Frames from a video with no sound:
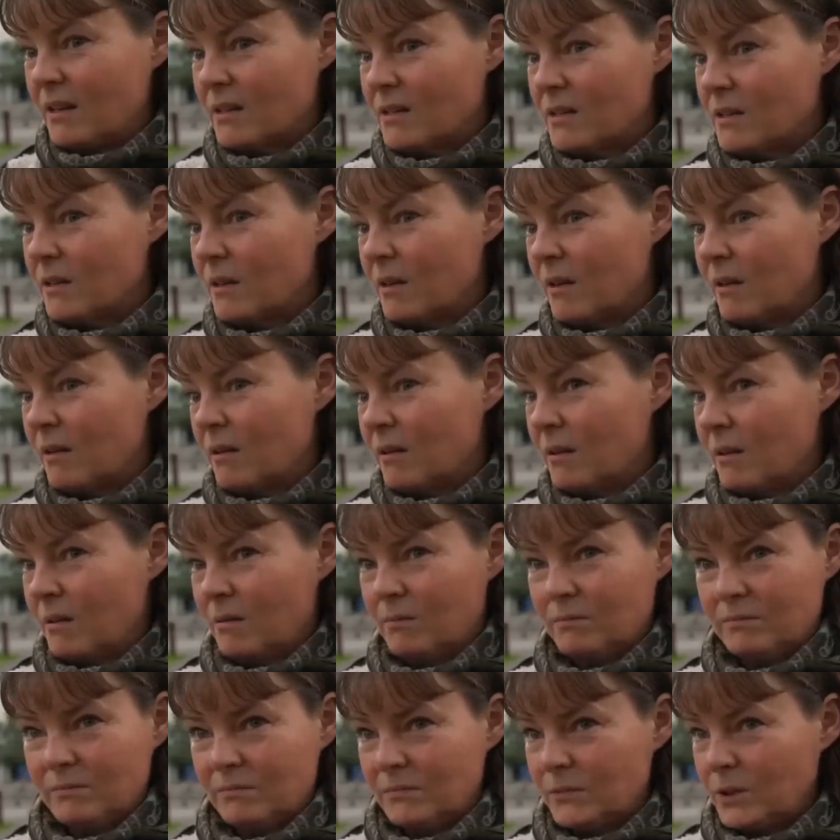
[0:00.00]
It's uh,
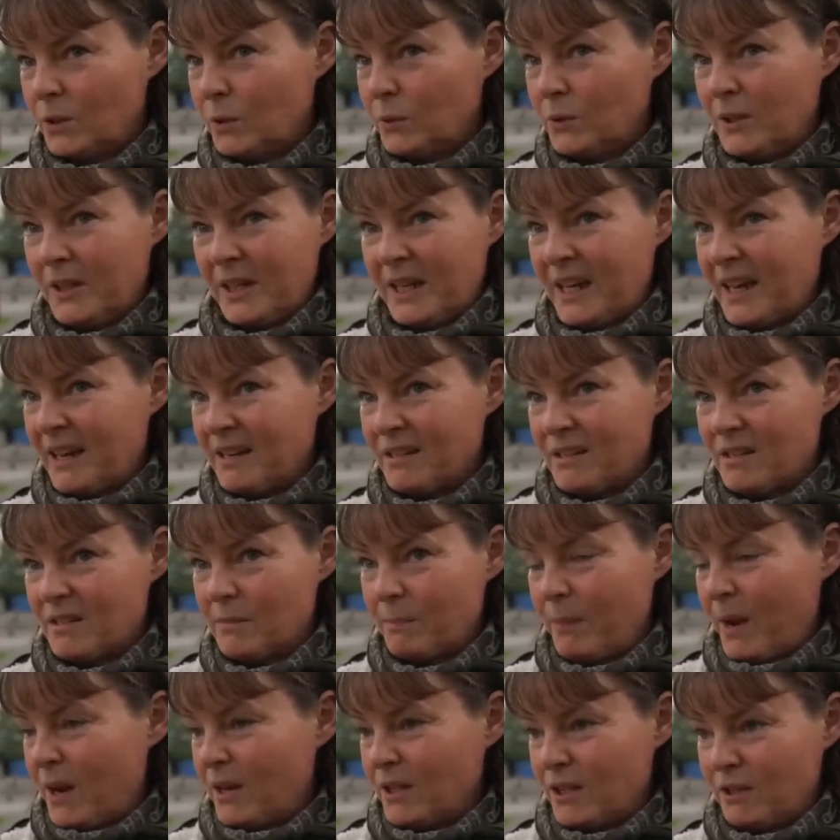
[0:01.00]
totally against
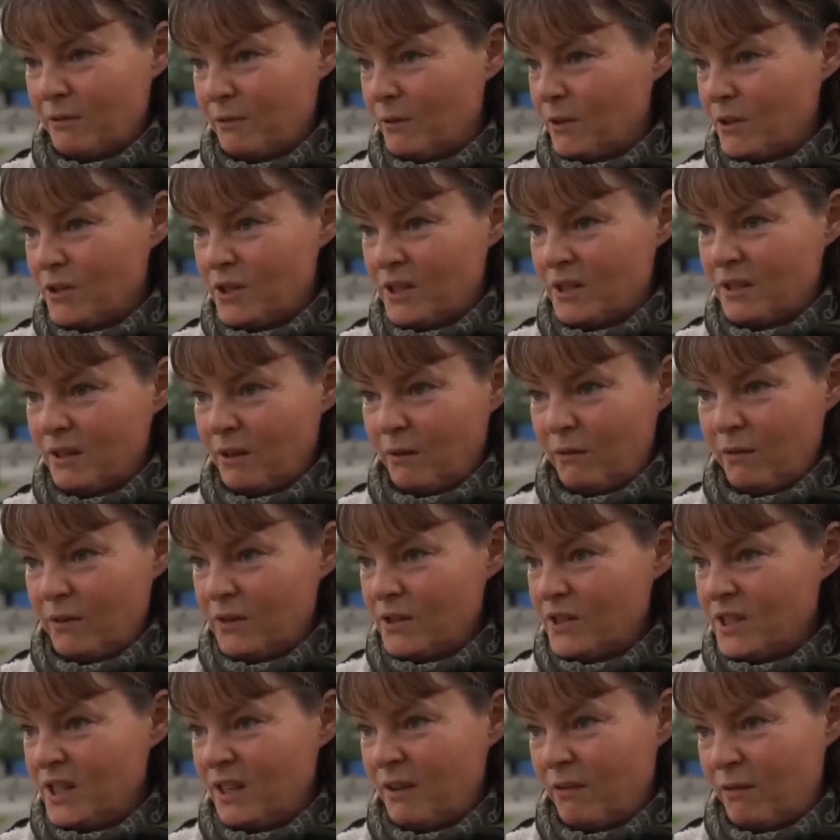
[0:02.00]
biodiversity of the
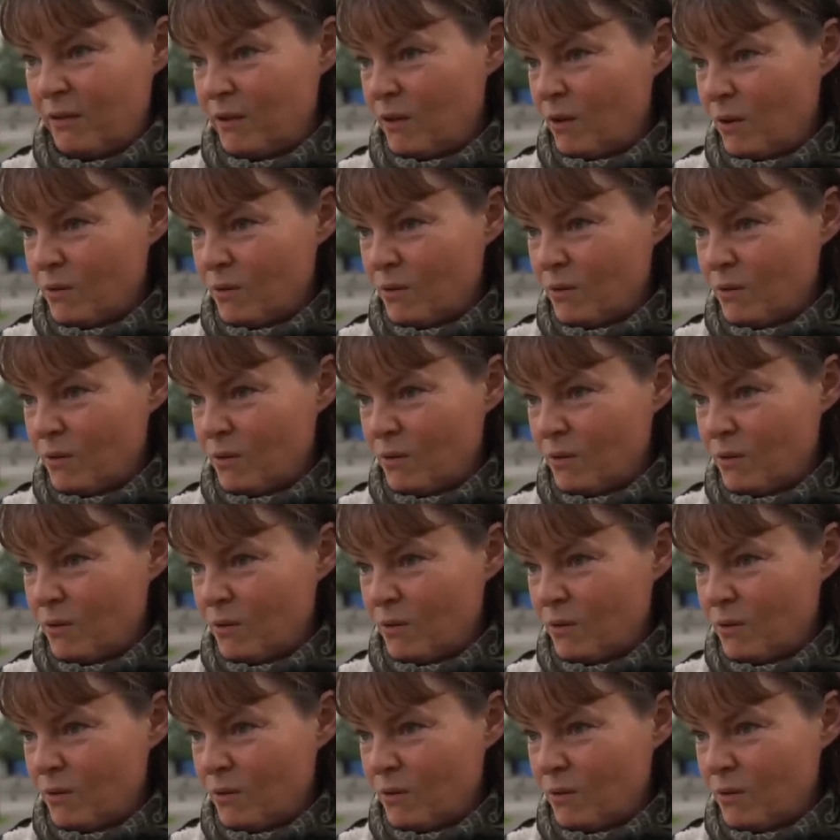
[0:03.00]
sea, of the